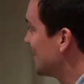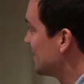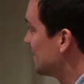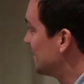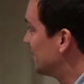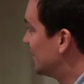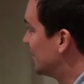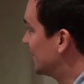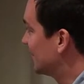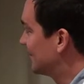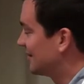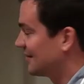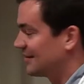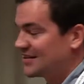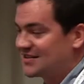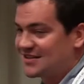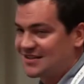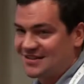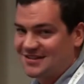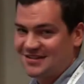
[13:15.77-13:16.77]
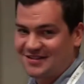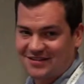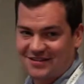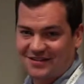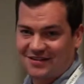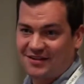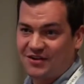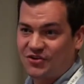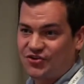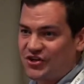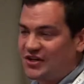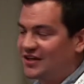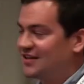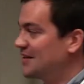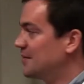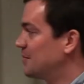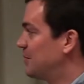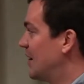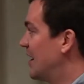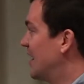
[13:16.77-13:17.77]
But this is initially
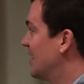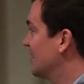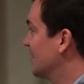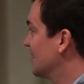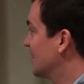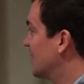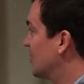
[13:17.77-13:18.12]
the plan,